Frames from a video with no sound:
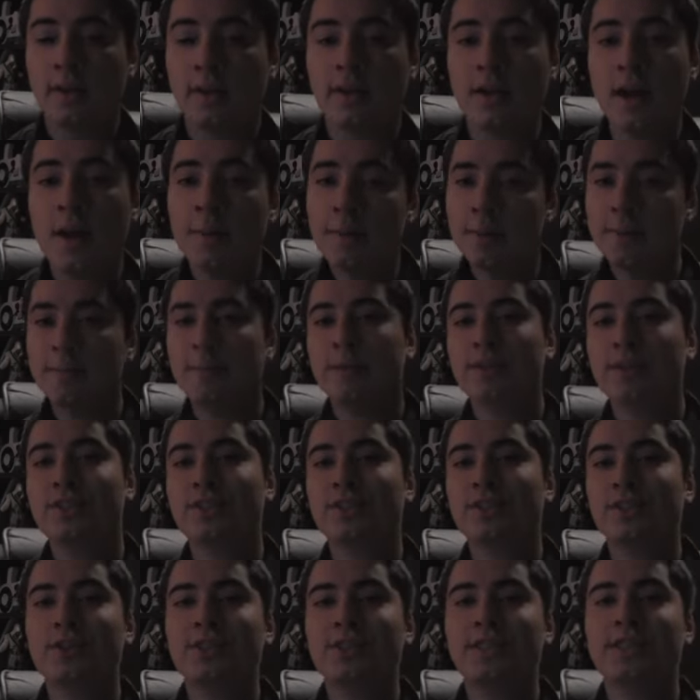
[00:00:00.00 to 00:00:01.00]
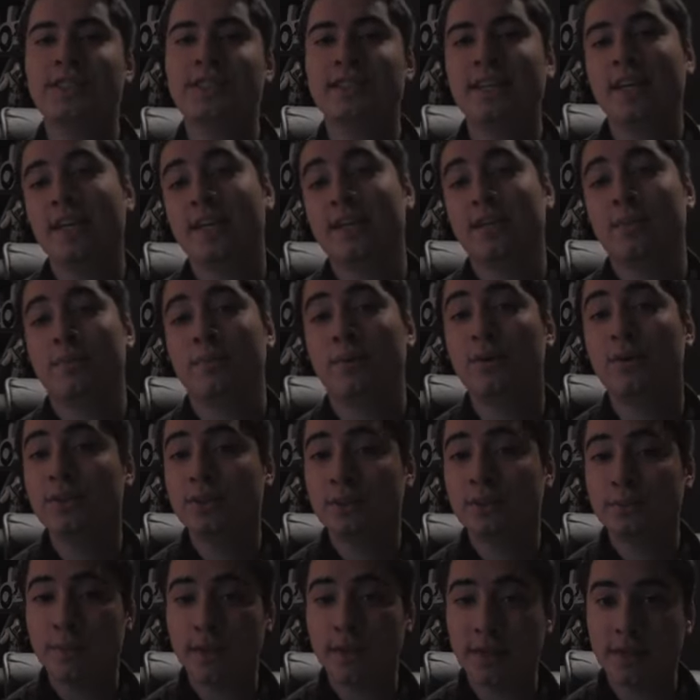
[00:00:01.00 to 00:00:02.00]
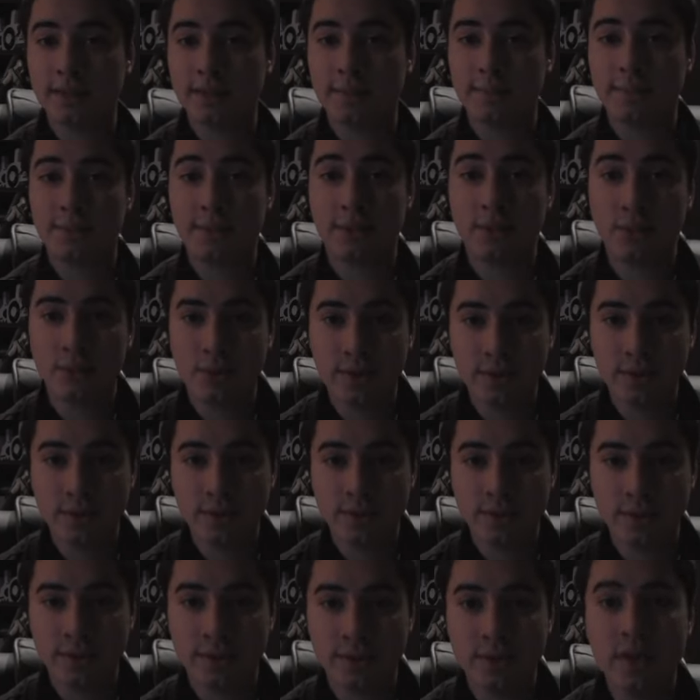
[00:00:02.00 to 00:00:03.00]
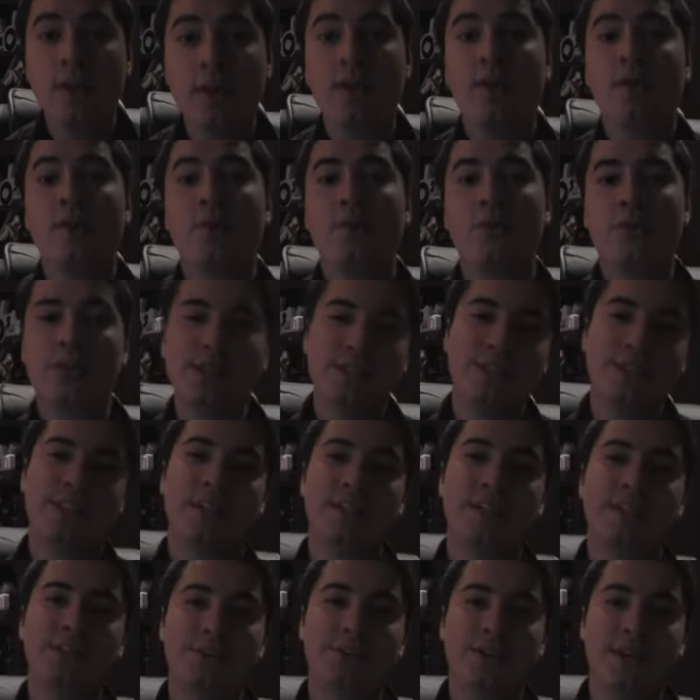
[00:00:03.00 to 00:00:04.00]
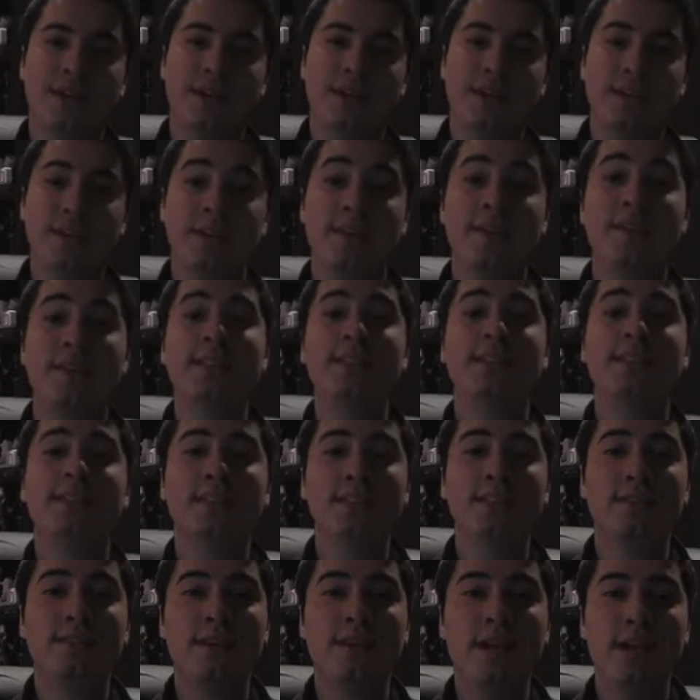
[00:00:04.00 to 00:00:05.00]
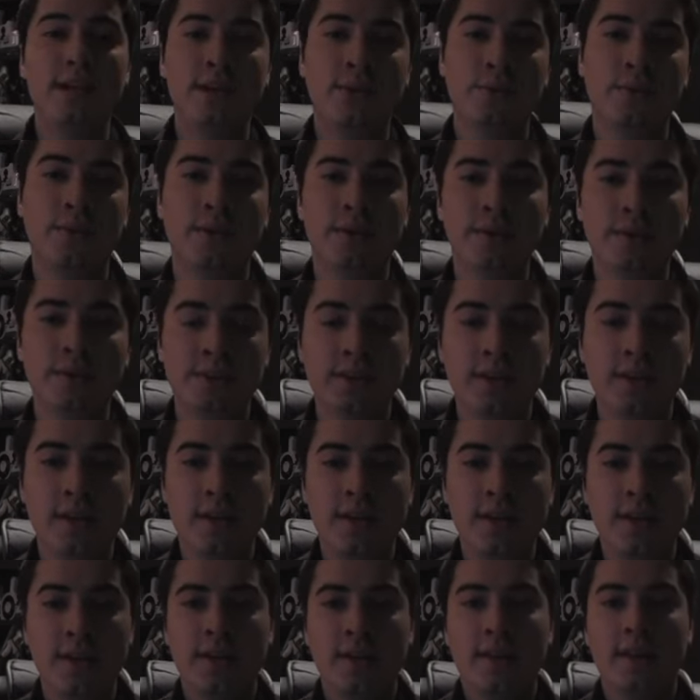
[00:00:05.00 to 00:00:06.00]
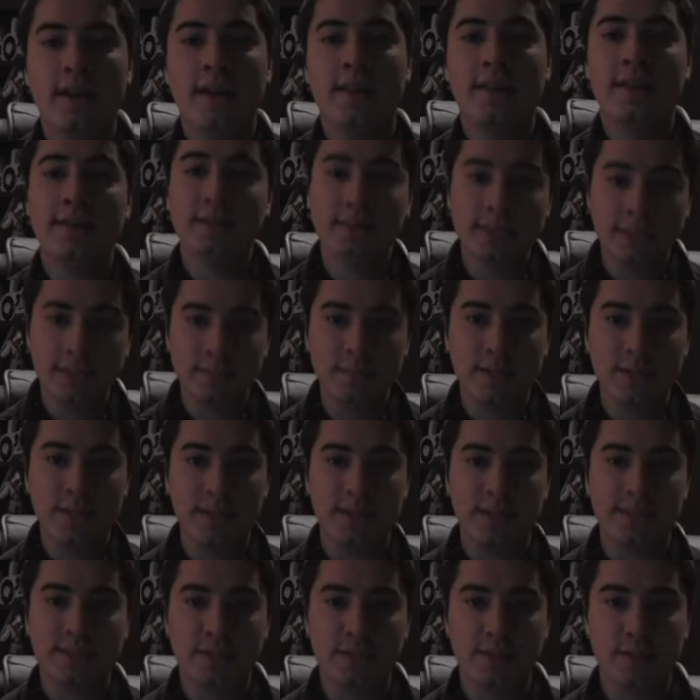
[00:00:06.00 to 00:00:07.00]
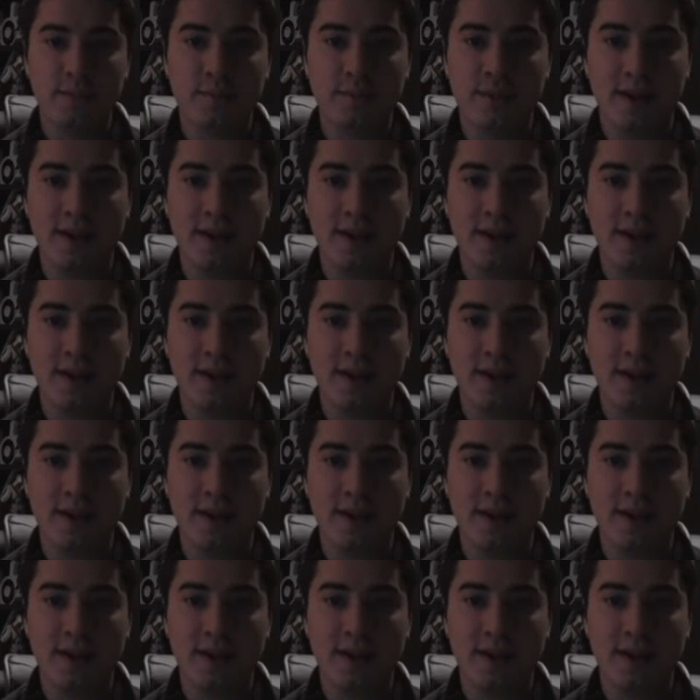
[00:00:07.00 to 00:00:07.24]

comic book stories set in a post-apocalyptic world with a soundtrack. This is The Fallen World, and this is my Kickstarter